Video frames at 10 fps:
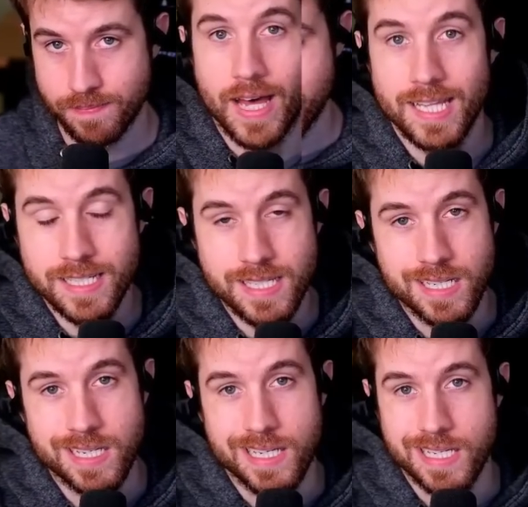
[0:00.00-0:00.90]

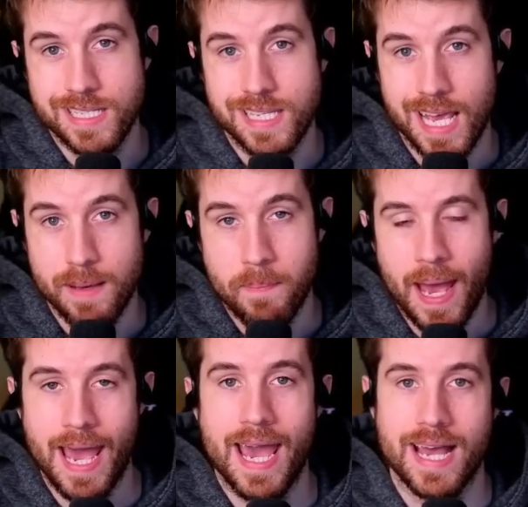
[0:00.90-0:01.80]
Valentina is a
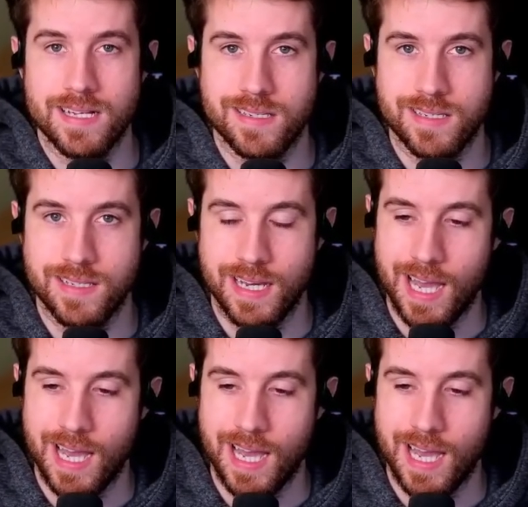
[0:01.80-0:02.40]
pass.